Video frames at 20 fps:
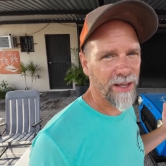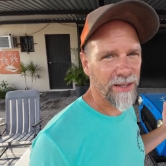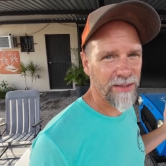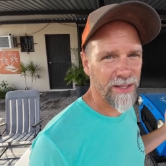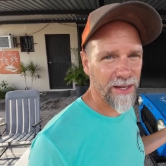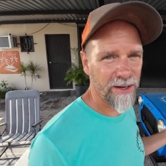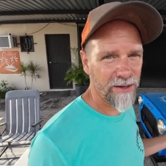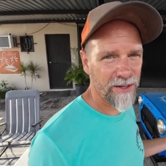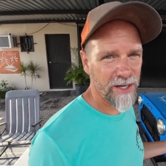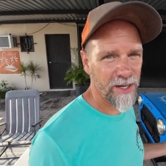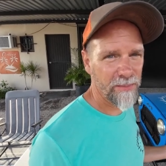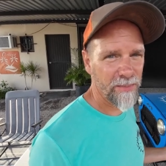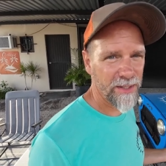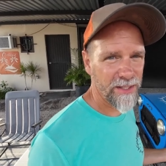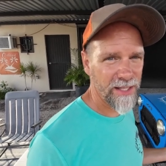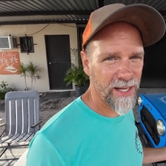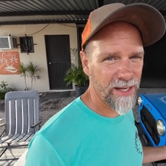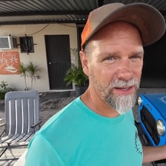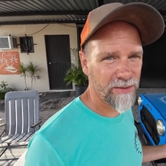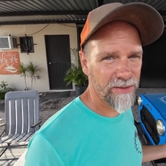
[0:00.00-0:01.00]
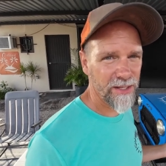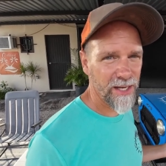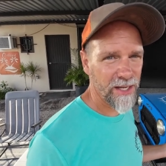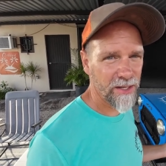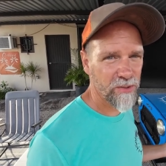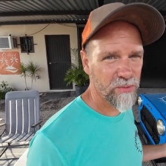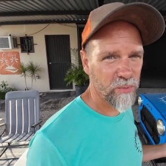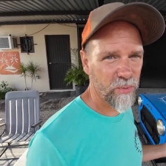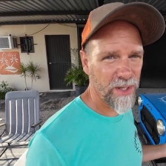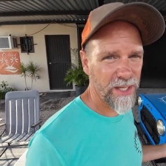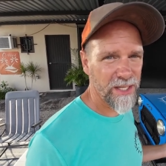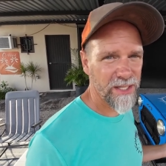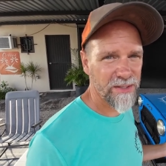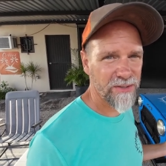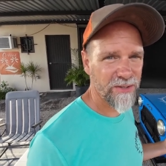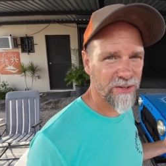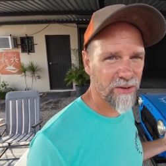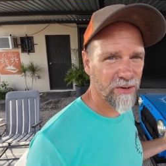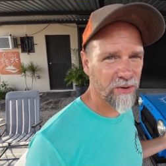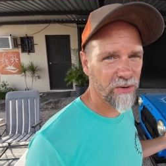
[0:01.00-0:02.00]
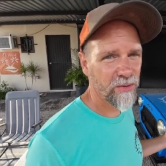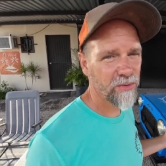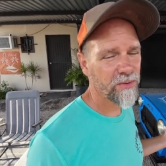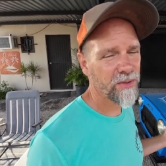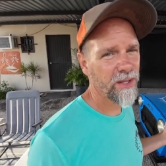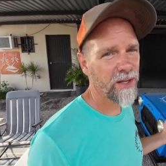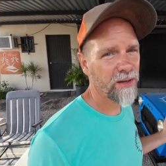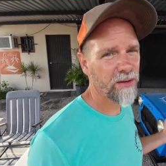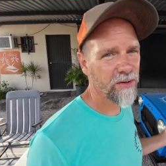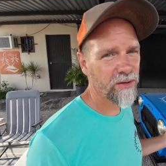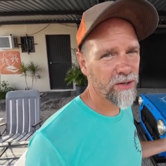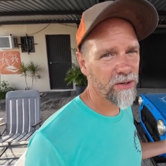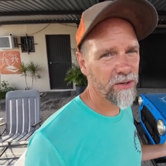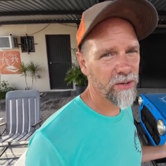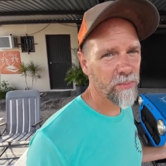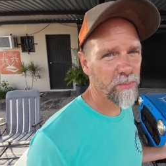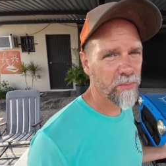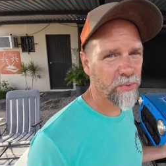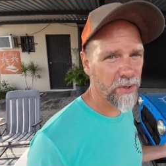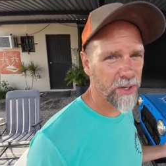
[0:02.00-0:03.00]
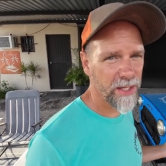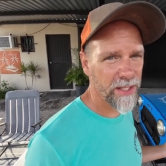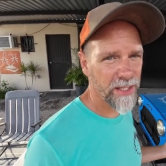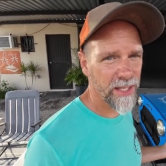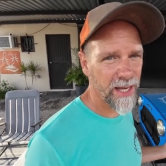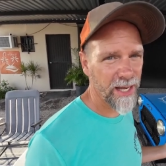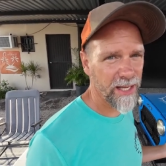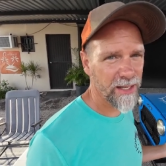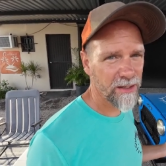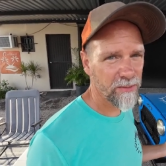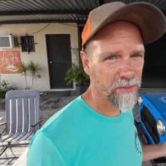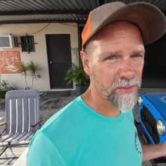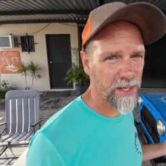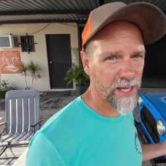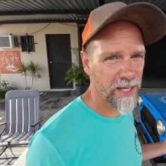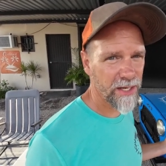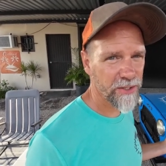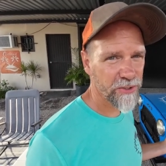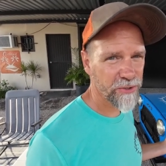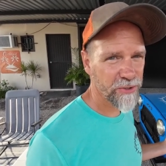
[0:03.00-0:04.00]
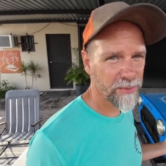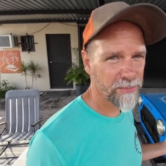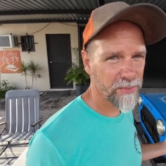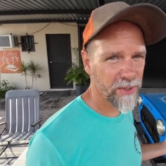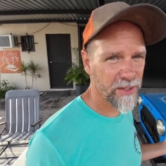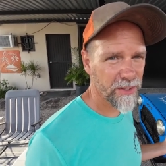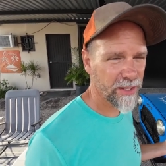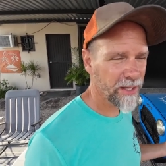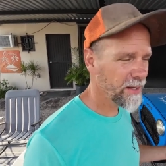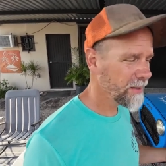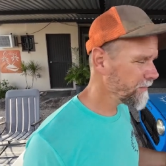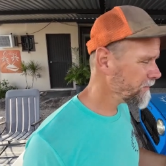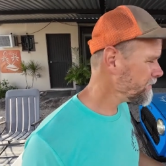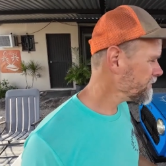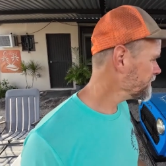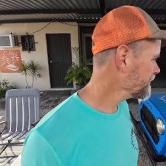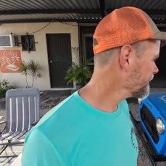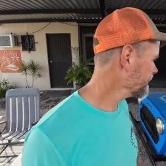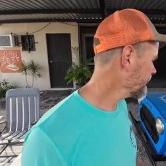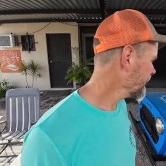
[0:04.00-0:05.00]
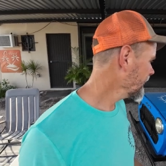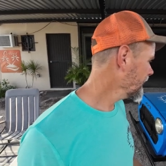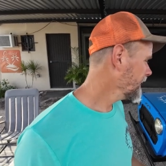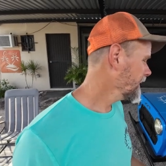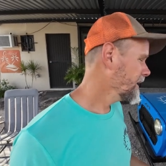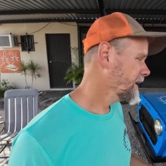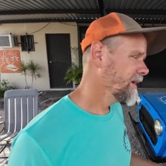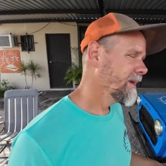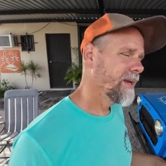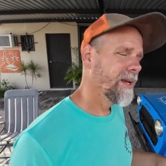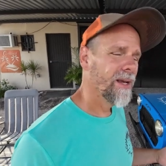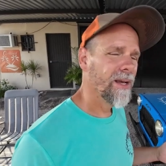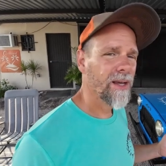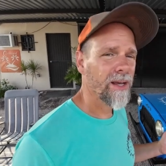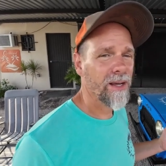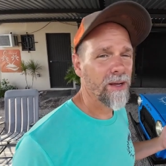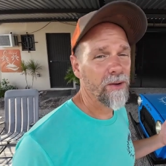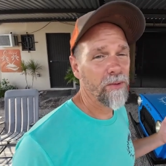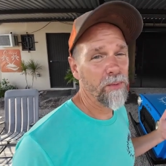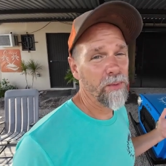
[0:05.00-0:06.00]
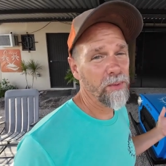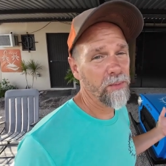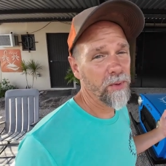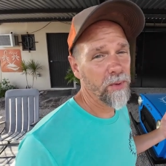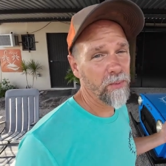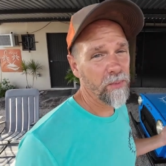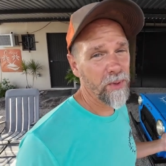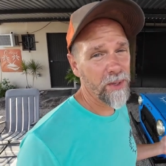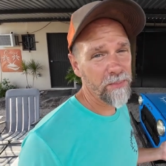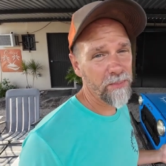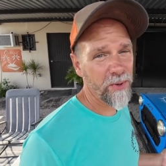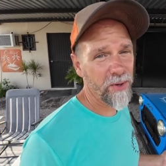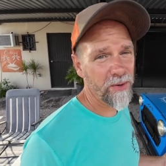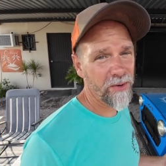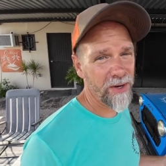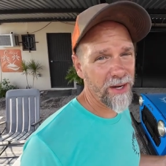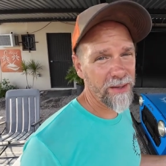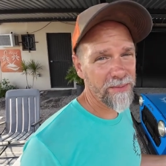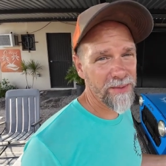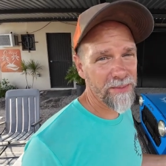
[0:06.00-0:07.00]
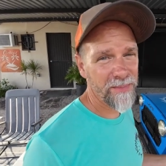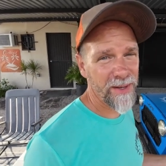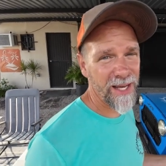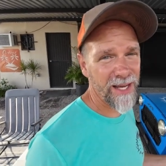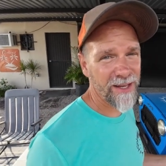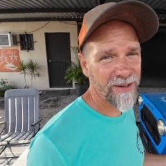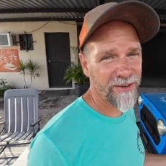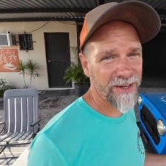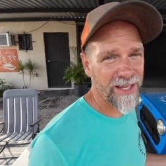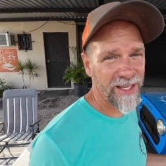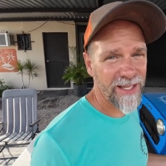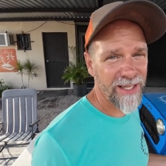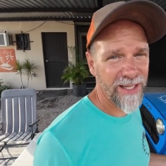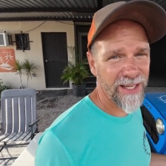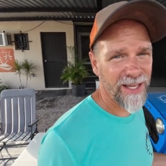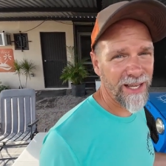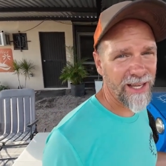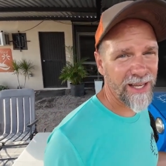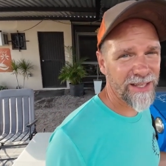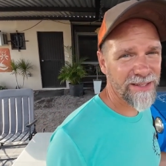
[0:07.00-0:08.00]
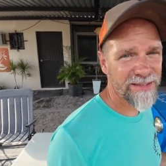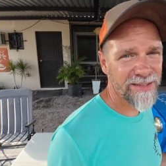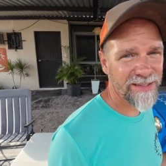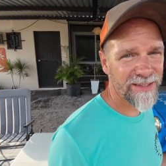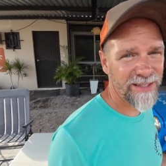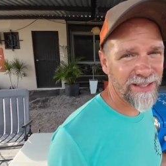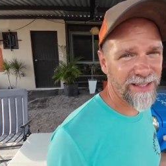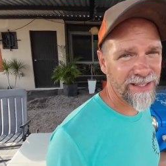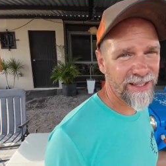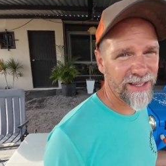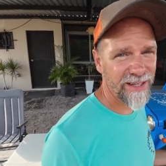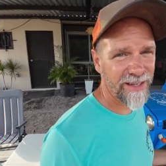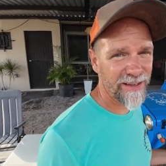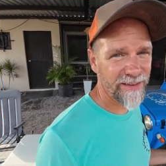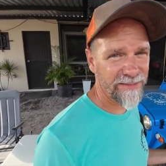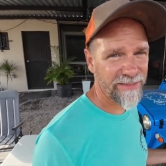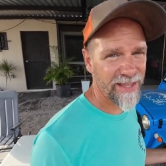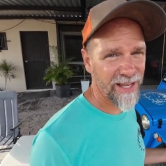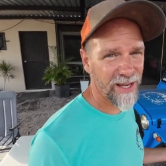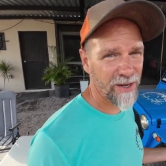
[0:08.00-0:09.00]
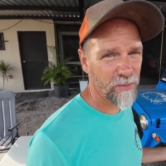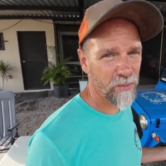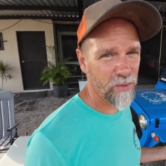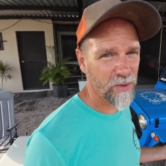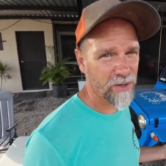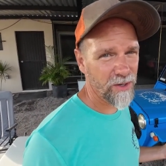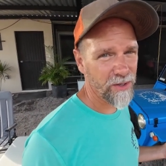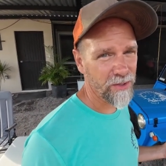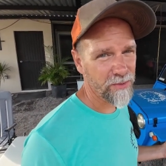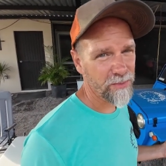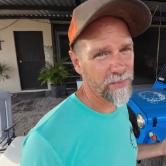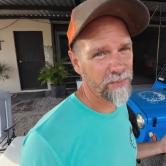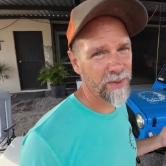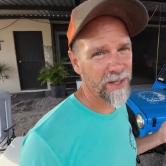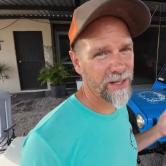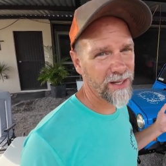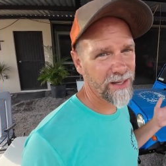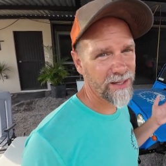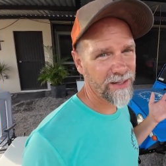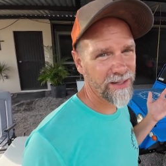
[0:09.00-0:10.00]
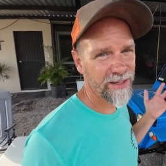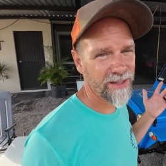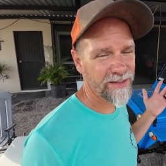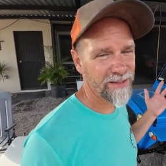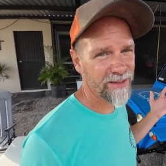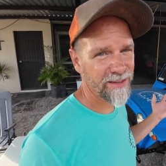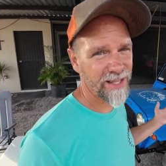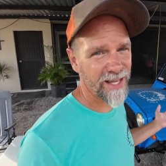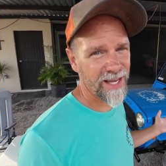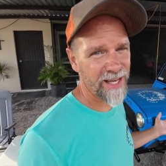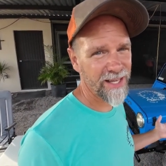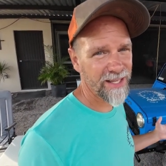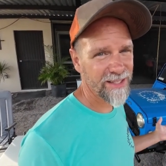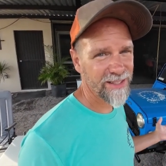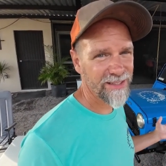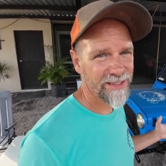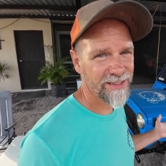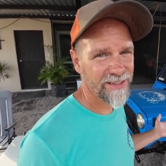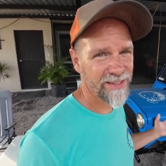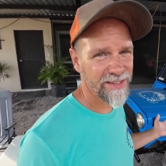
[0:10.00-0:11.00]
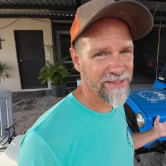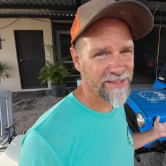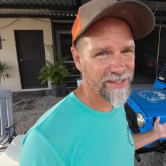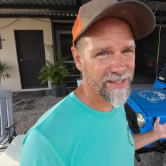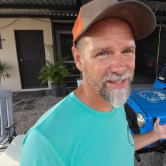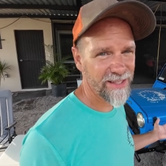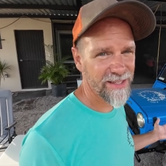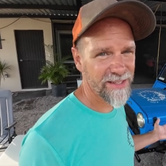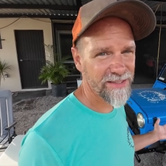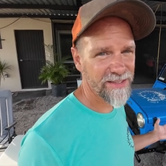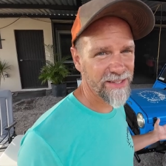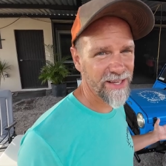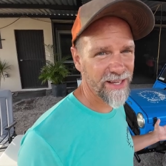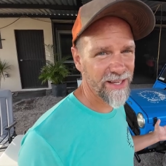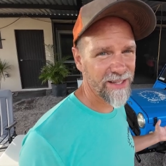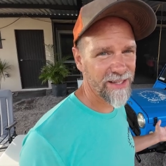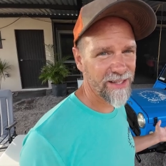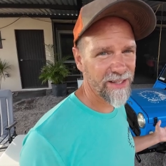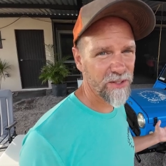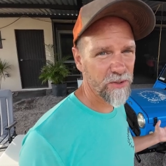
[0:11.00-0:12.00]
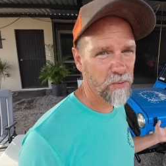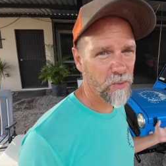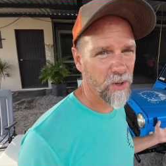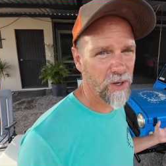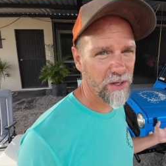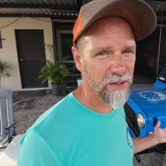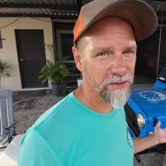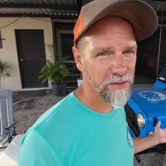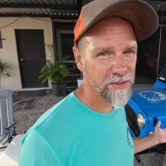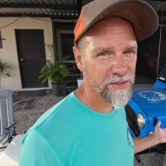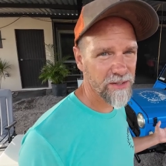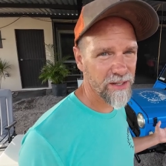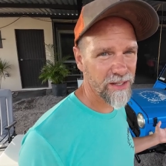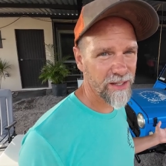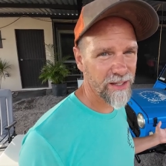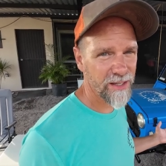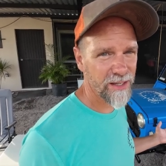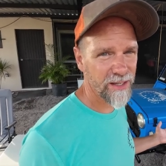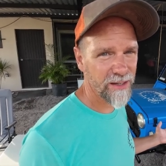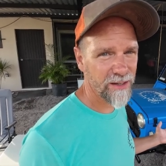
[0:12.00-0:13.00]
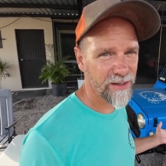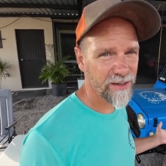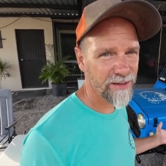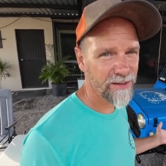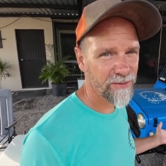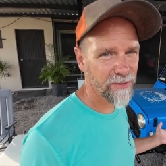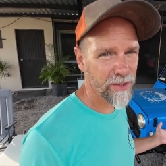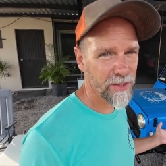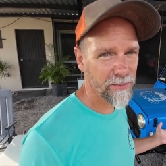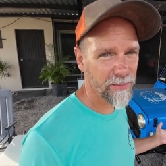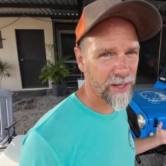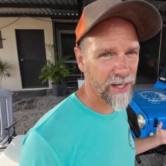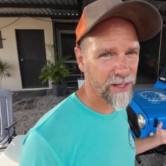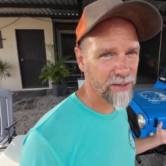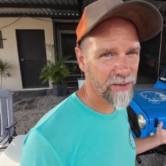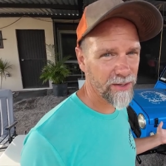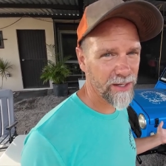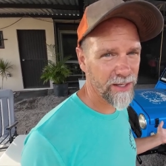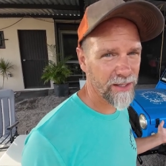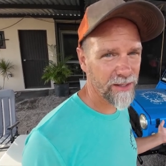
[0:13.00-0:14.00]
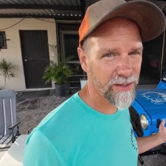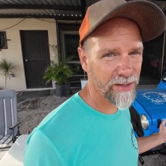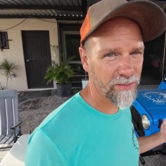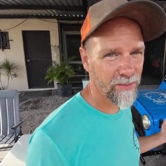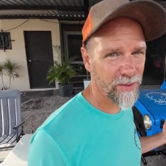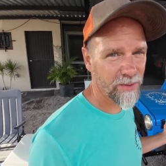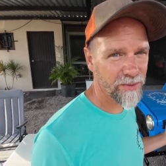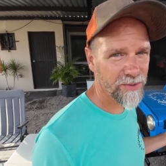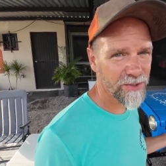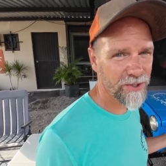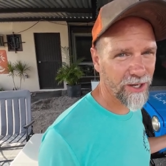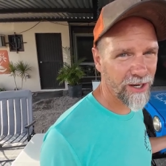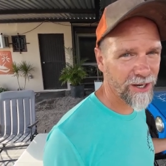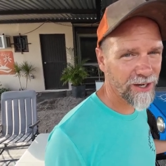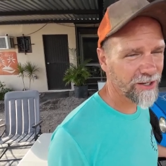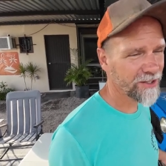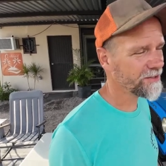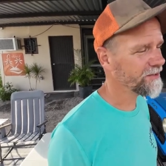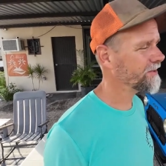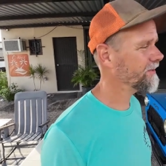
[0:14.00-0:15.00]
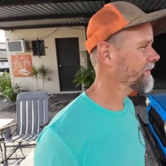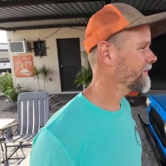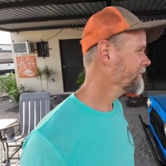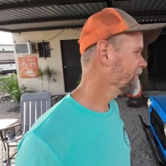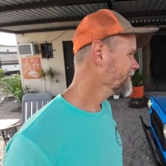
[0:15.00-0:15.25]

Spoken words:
They are coming down next week, so they are going to bring that. We had it shipped to them. We will reprogram the battery and see if that works. But until that, this thing is dead in the water, sitting here with a battery that won't charge.